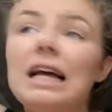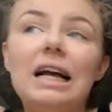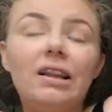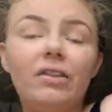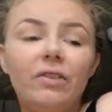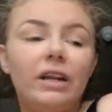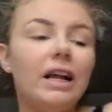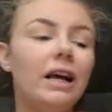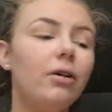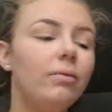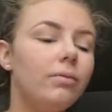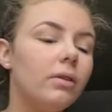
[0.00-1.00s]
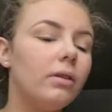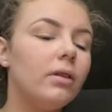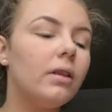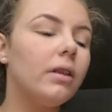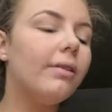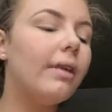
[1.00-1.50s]
As for now.
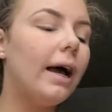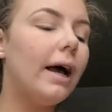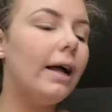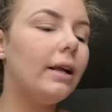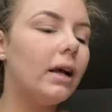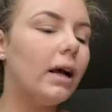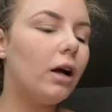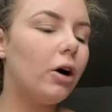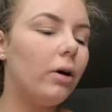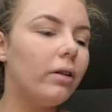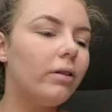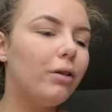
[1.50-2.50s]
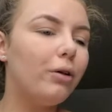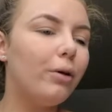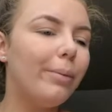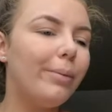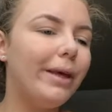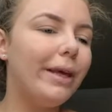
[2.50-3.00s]
Then I go on to
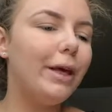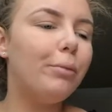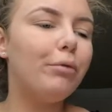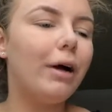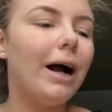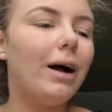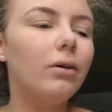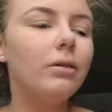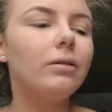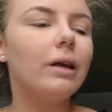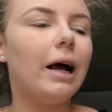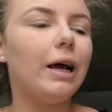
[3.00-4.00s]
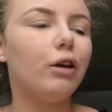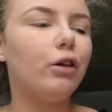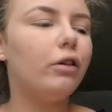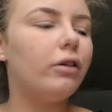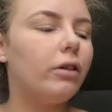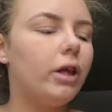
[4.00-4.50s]
my eyebrows. I
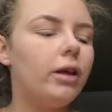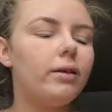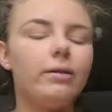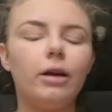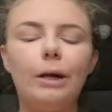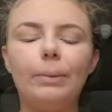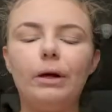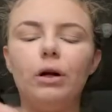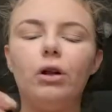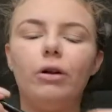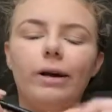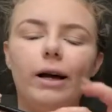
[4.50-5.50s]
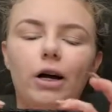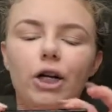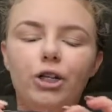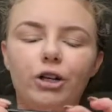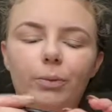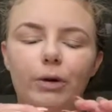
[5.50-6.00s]
use the Save and Glory
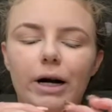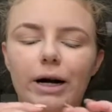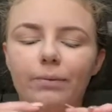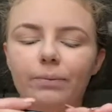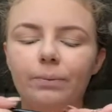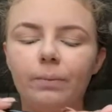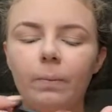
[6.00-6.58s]
Archery Brow.